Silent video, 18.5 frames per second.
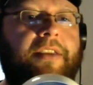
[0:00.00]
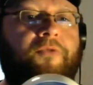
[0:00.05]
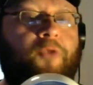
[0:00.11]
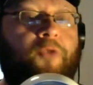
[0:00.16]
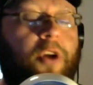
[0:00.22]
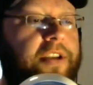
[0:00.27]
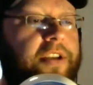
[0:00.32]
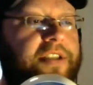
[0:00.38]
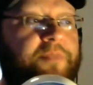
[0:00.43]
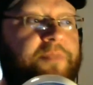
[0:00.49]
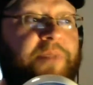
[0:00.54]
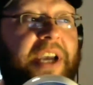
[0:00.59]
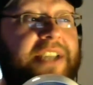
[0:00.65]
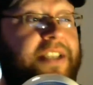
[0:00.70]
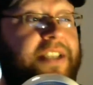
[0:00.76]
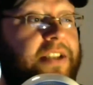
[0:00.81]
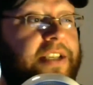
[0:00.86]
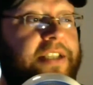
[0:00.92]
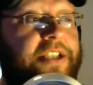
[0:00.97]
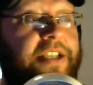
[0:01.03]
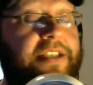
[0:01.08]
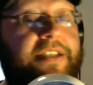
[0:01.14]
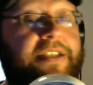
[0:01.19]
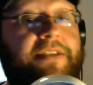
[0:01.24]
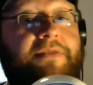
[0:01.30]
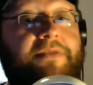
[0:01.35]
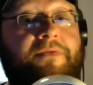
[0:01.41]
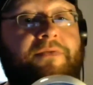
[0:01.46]
Rollins basically
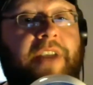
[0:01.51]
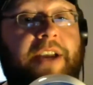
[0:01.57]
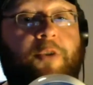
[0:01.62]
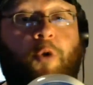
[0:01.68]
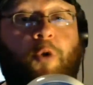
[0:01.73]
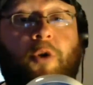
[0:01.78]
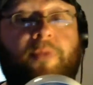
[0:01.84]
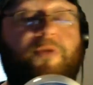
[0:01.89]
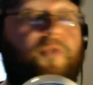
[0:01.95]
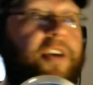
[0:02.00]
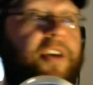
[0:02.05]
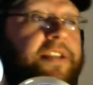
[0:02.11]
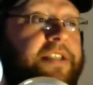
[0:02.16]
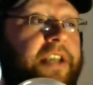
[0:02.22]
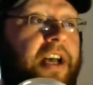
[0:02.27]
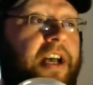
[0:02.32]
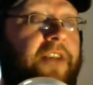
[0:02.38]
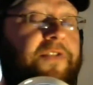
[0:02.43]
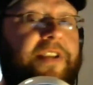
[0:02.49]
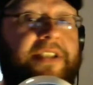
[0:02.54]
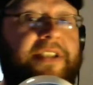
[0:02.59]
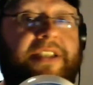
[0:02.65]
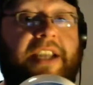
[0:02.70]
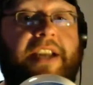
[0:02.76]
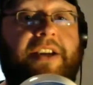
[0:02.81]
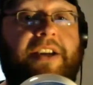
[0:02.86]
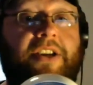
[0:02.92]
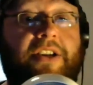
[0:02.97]
just, like, Corbin runs off. He's
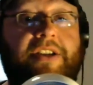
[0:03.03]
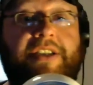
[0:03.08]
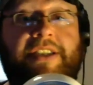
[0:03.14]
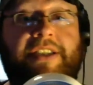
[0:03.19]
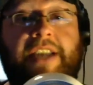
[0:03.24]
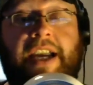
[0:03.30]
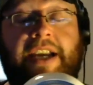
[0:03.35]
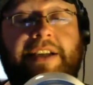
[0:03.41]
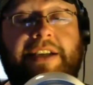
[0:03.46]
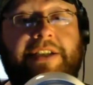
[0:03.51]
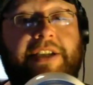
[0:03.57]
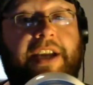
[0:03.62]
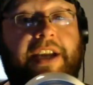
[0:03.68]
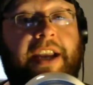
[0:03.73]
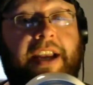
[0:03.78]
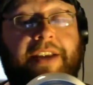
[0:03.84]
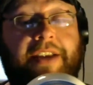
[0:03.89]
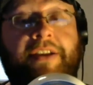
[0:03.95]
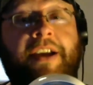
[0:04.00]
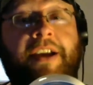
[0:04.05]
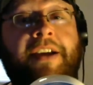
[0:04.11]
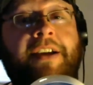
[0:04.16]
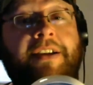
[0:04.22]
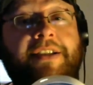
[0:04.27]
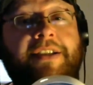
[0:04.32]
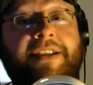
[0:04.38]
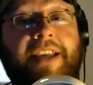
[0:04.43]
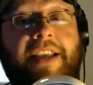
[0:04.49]
standing on the stage, and
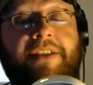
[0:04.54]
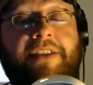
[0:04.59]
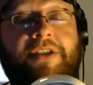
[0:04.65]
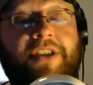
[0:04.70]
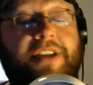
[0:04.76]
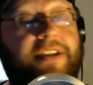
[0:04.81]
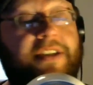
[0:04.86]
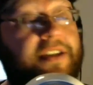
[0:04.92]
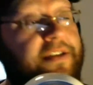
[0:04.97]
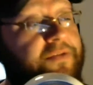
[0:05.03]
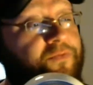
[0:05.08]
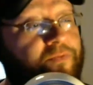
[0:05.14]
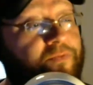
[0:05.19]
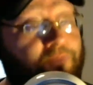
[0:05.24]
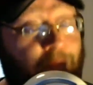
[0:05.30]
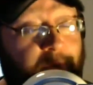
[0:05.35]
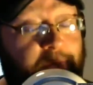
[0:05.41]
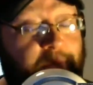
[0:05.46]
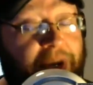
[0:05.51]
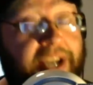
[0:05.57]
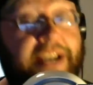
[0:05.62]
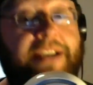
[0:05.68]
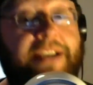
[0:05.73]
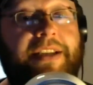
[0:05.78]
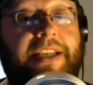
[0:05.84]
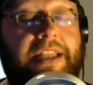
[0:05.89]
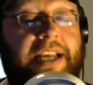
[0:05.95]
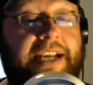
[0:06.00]
Seth just
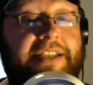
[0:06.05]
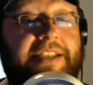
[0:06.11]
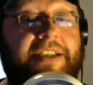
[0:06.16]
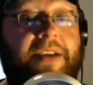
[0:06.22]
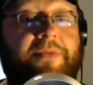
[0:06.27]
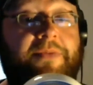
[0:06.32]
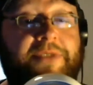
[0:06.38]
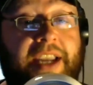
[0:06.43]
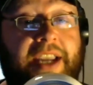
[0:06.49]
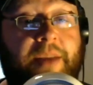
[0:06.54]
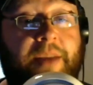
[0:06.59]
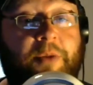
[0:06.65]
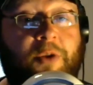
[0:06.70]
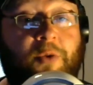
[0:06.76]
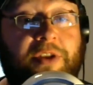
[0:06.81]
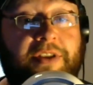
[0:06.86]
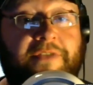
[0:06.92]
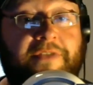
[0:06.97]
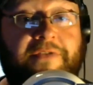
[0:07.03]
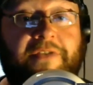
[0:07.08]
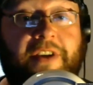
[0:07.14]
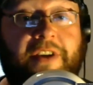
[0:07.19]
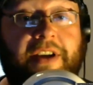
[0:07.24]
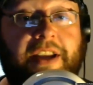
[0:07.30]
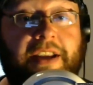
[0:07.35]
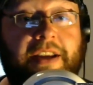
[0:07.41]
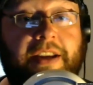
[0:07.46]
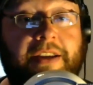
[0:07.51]
repeatedly lights up Sami with the
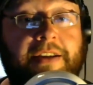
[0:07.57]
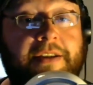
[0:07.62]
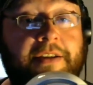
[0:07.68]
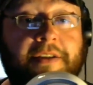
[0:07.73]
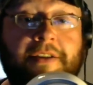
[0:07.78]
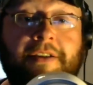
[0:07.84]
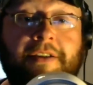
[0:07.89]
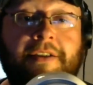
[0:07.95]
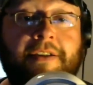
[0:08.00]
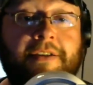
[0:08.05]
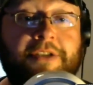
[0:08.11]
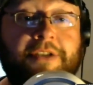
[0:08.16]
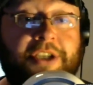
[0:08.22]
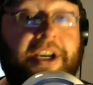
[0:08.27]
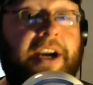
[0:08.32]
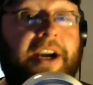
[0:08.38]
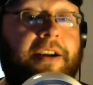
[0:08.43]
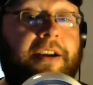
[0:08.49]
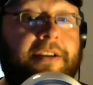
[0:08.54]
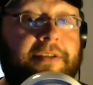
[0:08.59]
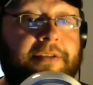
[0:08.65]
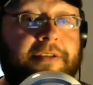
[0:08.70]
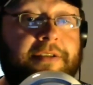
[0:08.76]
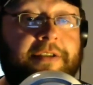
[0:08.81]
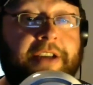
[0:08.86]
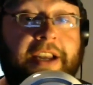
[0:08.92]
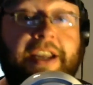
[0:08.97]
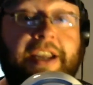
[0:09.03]
fucking chair.
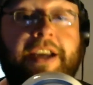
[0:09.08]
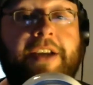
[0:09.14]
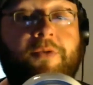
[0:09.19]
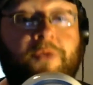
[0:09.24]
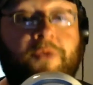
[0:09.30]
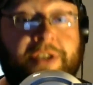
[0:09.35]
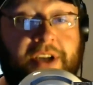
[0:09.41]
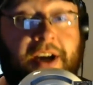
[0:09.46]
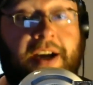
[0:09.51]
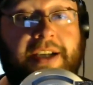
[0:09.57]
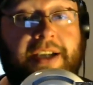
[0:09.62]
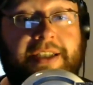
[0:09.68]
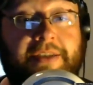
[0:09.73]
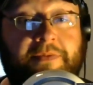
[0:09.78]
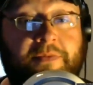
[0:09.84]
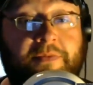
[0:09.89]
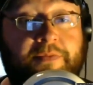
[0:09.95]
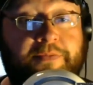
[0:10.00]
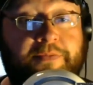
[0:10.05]
And it was awesome.